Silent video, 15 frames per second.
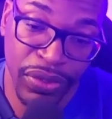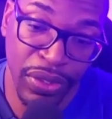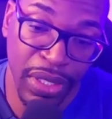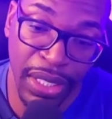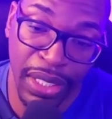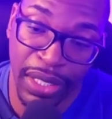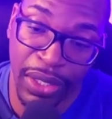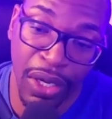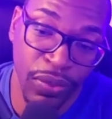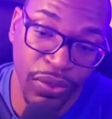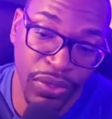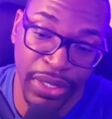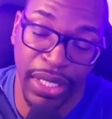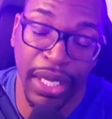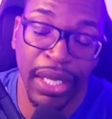out to the
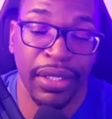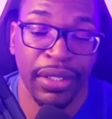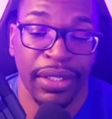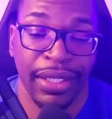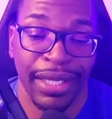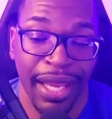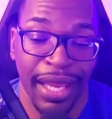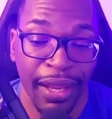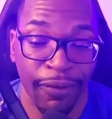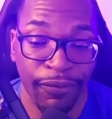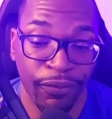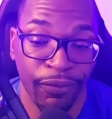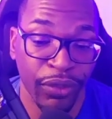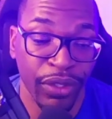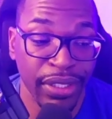internet, every
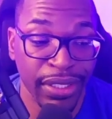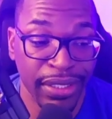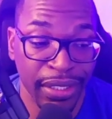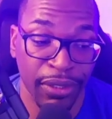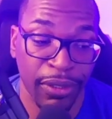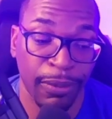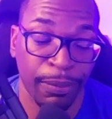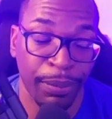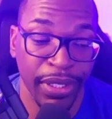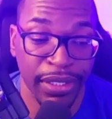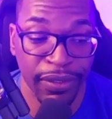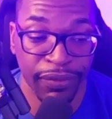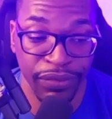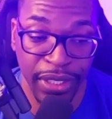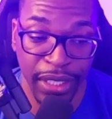single piece of
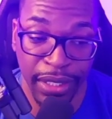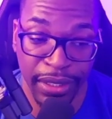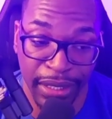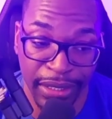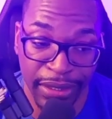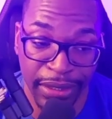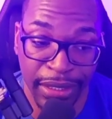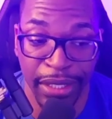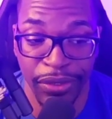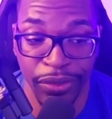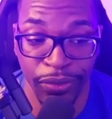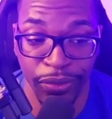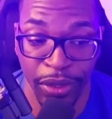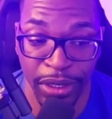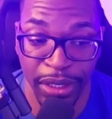tech that it takes to run
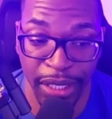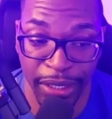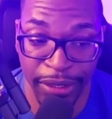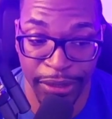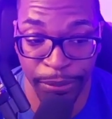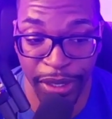an enterprise,